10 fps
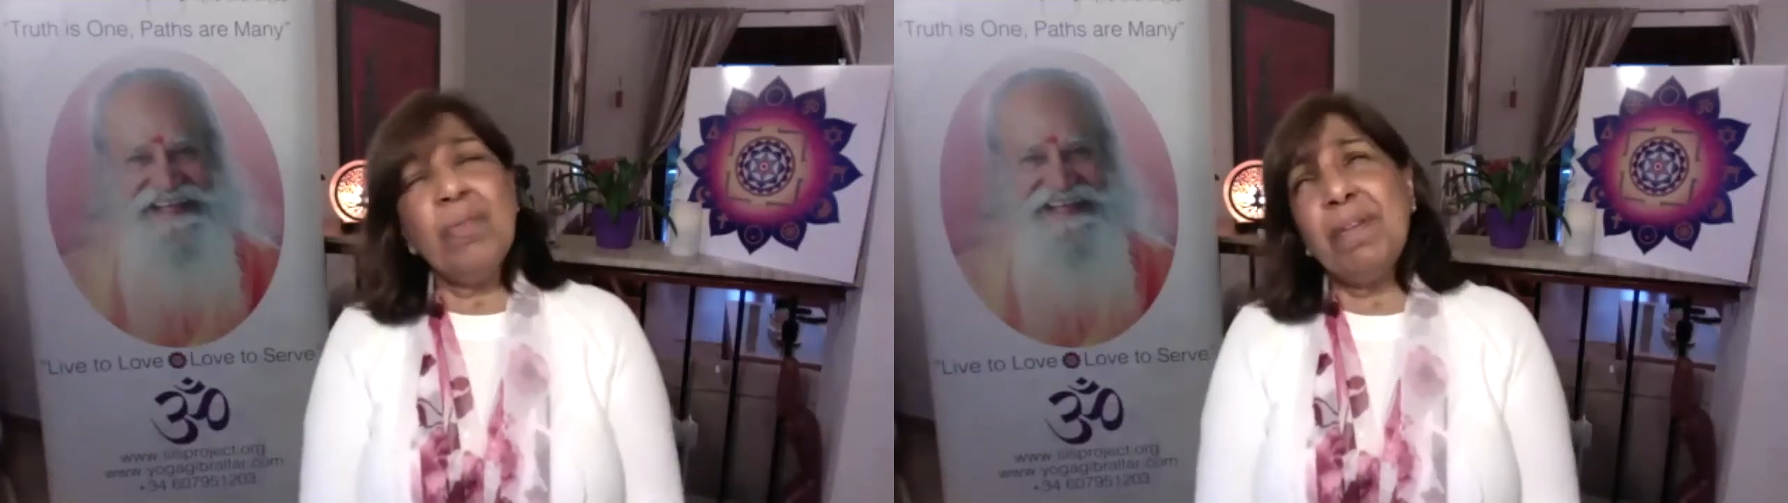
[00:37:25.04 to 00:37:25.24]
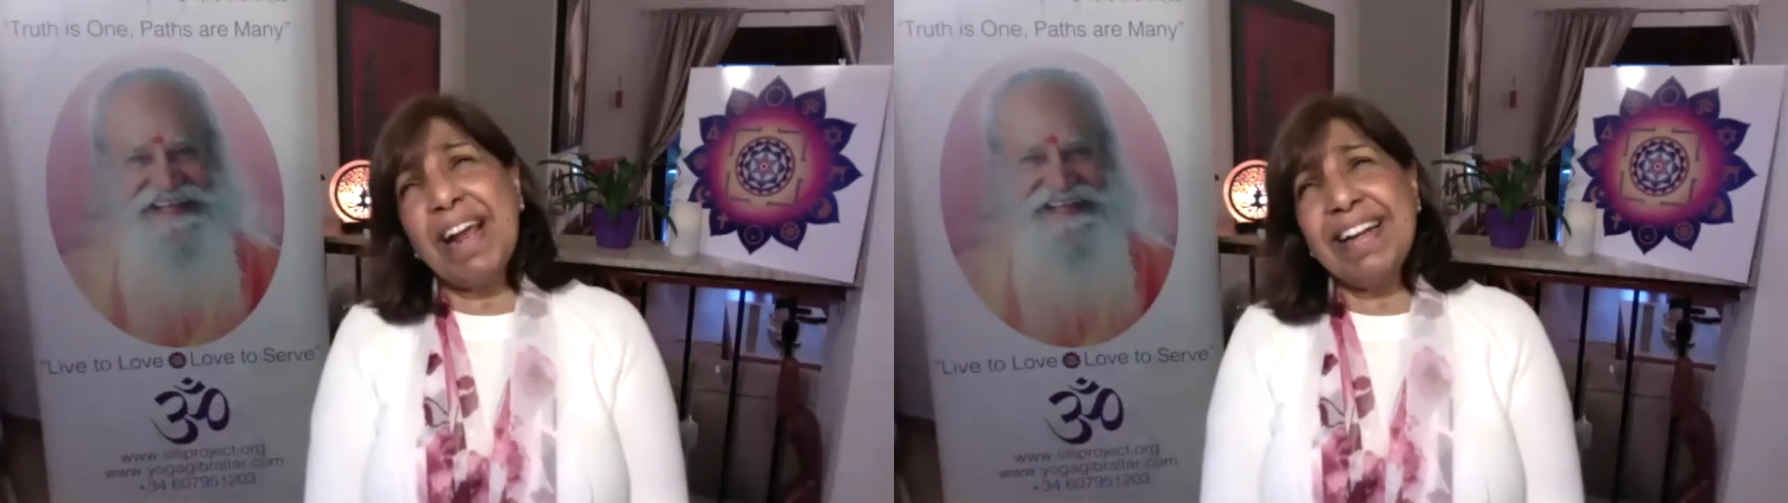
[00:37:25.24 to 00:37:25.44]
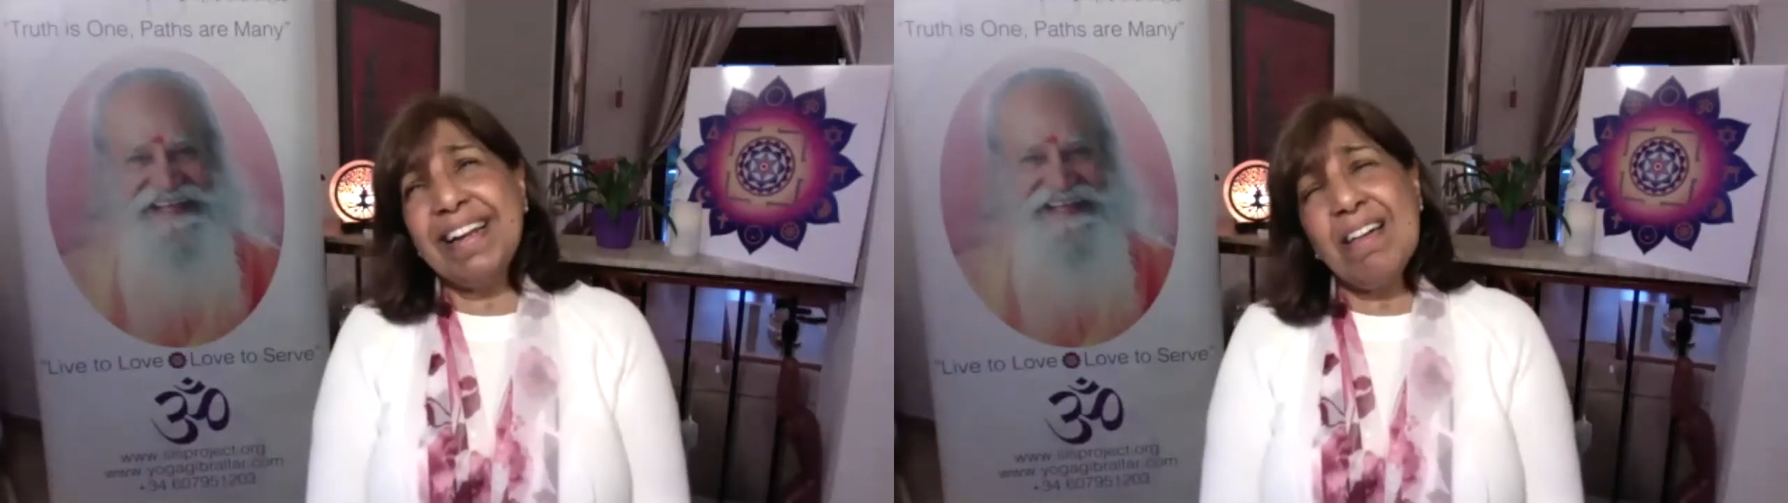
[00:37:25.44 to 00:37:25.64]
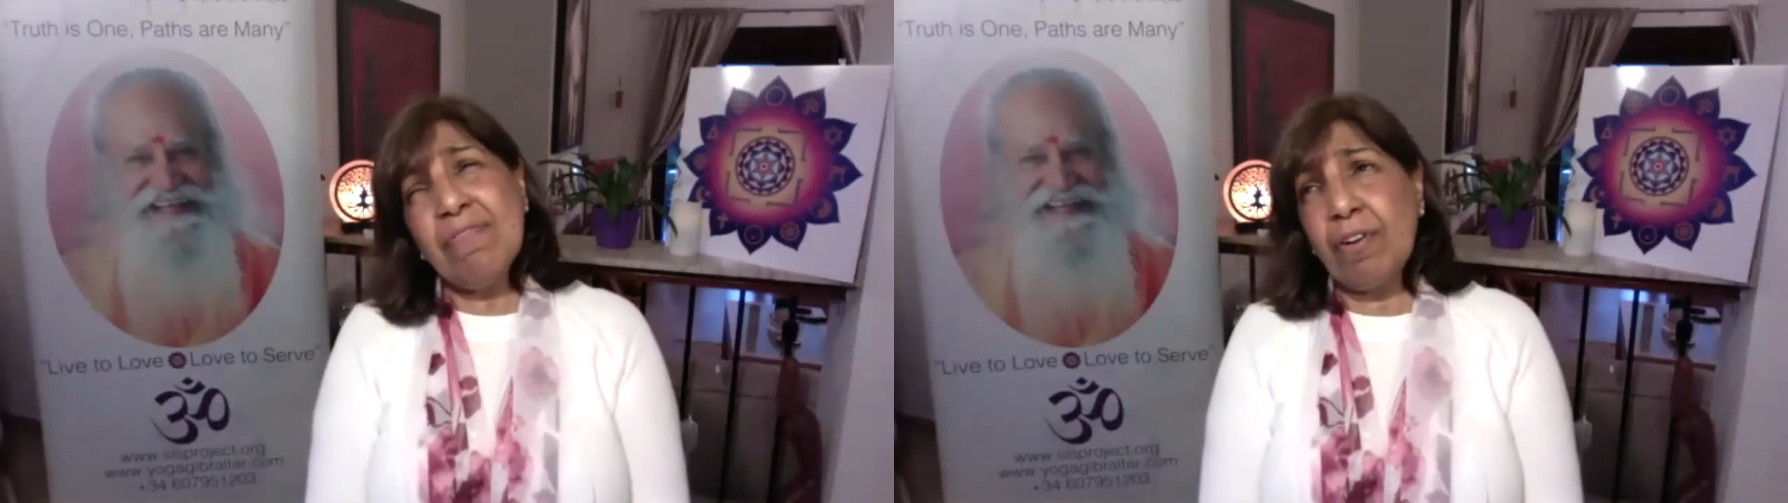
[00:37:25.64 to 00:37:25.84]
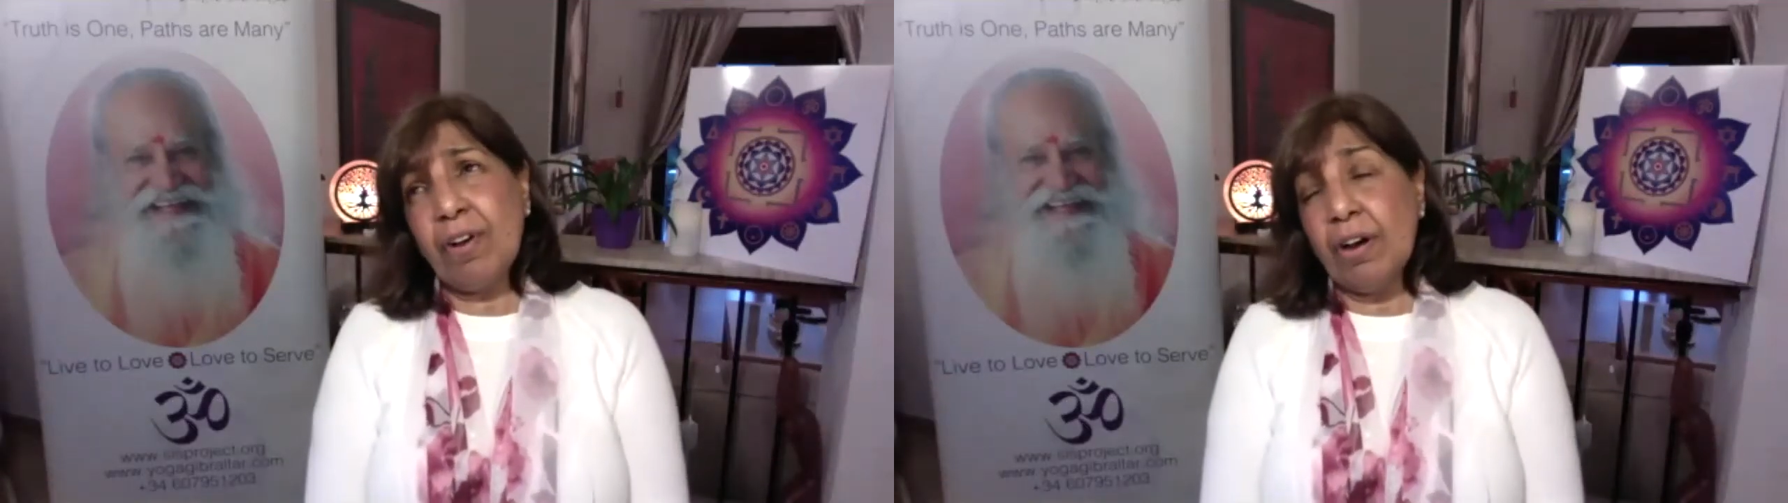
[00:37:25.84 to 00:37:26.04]
but I love
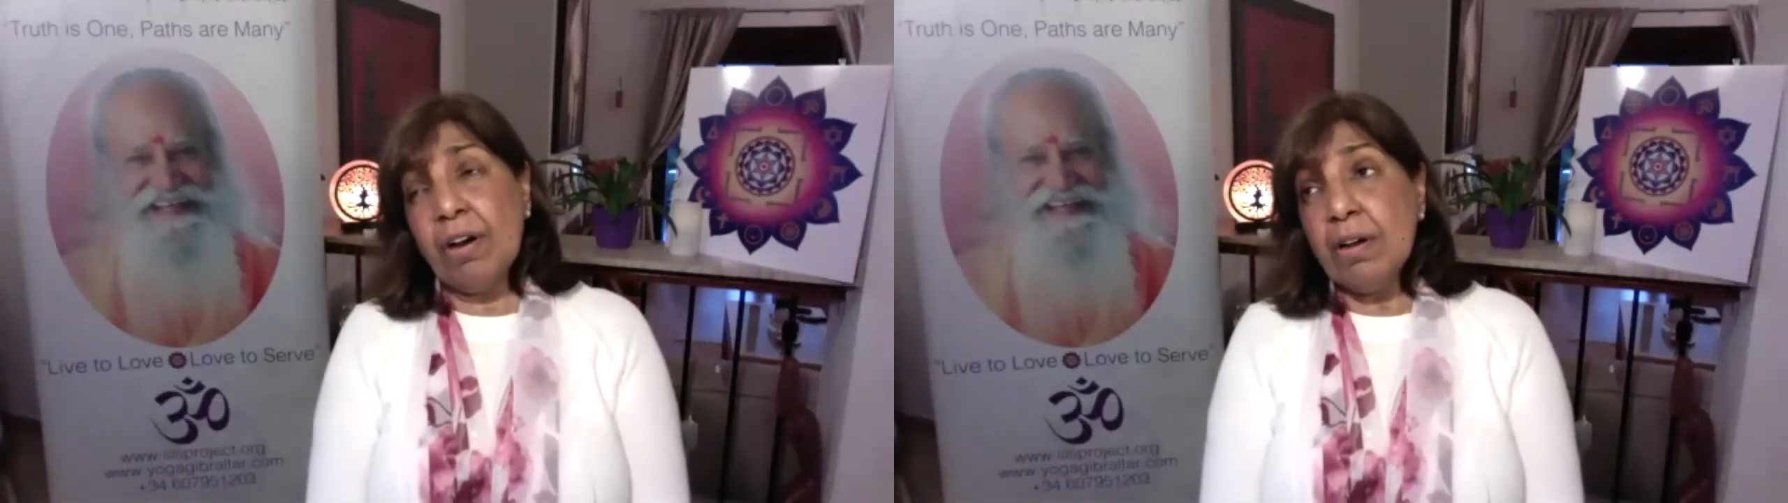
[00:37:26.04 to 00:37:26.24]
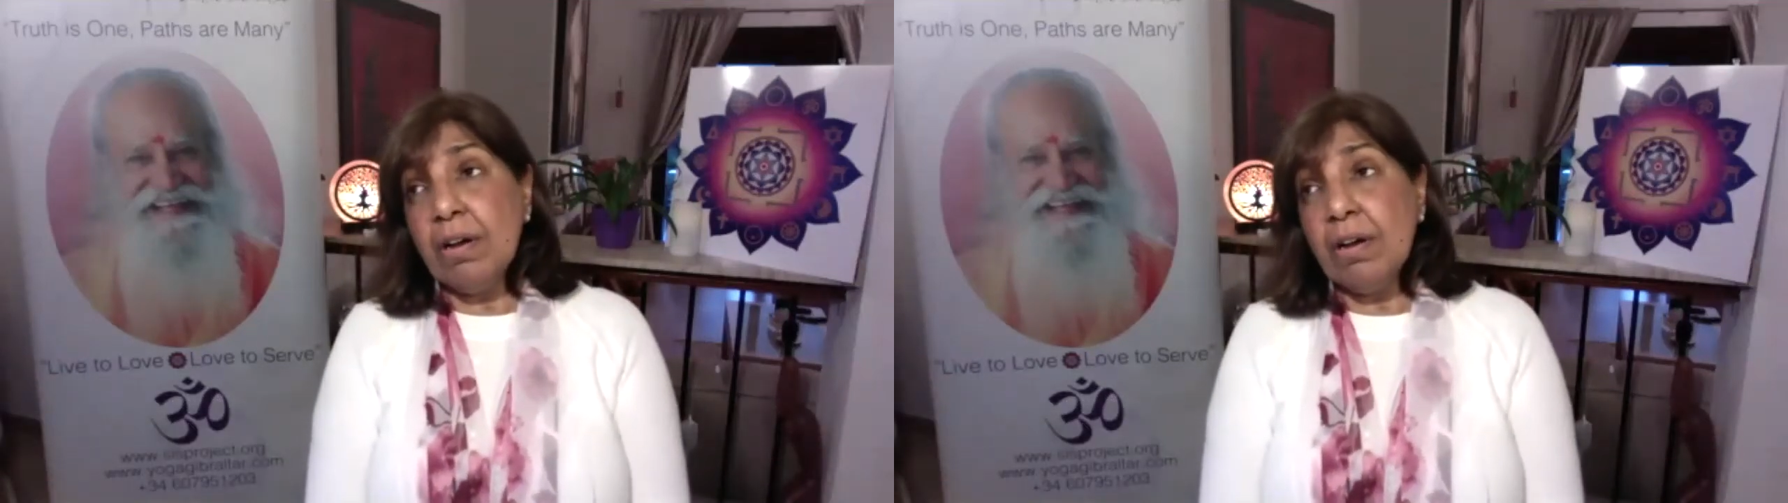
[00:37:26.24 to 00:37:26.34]
her.